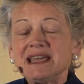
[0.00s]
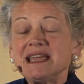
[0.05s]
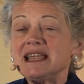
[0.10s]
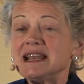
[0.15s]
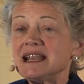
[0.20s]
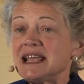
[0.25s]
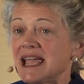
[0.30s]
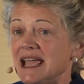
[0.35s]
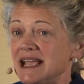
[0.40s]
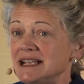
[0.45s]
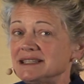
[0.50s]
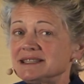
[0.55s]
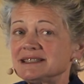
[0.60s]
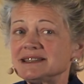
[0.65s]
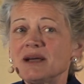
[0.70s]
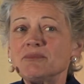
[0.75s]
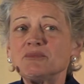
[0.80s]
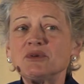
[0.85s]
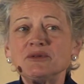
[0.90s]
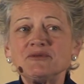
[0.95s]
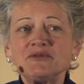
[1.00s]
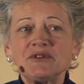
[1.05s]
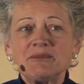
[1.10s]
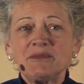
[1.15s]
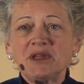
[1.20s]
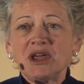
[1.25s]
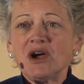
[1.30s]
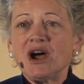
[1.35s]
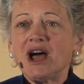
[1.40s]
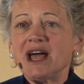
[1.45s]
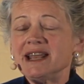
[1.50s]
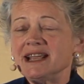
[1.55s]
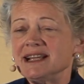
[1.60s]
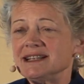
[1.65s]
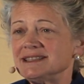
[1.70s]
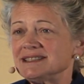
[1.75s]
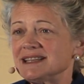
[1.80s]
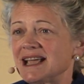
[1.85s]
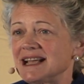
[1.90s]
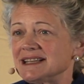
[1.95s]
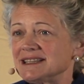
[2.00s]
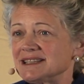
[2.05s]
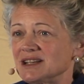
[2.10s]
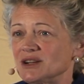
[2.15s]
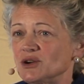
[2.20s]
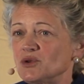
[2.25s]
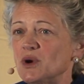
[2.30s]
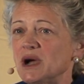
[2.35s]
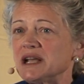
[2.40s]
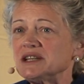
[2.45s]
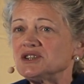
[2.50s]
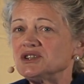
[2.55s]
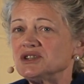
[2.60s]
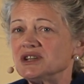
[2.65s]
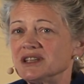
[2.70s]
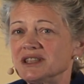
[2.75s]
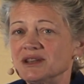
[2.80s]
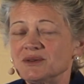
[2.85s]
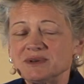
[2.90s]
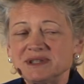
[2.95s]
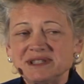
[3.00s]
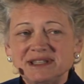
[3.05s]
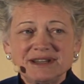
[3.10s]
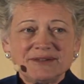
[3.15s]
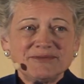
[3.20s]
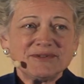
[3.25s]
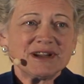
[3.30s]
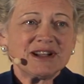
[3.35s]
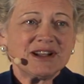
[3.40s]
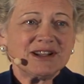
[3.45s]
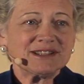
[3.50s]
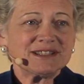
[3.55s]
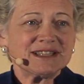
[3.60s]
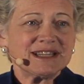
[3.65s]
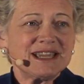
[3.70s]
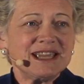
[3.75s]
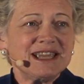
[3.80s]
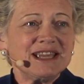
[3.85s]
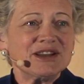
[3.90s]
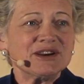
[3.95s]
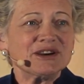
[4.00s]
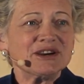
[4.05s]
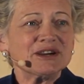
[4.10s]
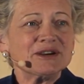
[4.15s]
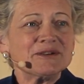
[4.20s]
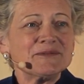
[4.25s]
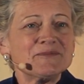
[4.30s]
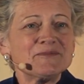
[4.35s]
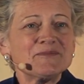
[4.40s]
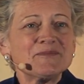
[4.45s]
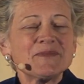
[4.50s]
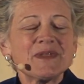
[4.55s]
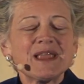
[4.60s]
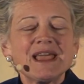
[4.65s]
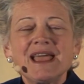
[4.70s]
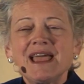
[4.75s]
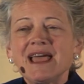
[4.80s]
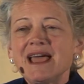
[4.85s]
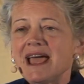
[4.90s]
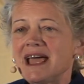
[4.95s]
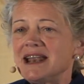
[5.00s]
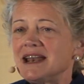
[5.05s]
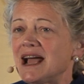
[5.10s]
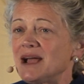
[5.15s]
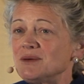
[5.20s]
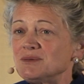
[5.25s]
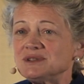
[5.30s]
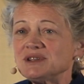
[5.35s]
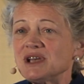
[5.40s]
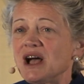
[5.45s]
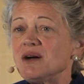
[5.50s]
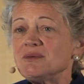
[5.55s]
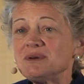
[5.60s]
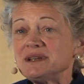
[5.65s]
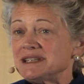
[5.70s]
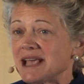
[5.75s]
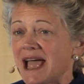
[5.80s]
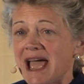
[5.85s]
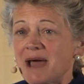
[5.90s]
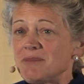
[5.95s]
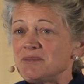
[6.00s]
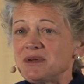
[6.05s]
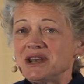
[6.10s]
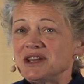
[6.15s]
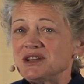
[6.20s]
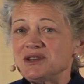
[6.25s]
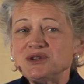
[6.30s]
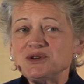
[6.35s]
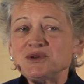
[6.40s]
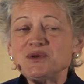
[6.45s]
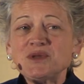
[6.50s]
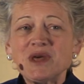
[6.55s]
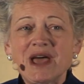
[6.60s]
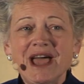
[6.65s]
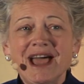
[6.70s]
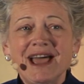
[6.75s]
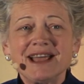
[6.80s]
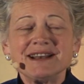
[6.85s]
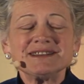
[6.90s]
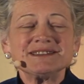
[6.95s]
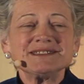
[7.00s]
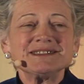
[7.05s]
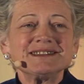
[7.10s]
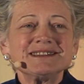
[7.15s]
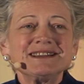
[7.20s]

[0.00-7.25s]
in case someone from the audience asked a question that was difficult to hear. And I was always happy to do that.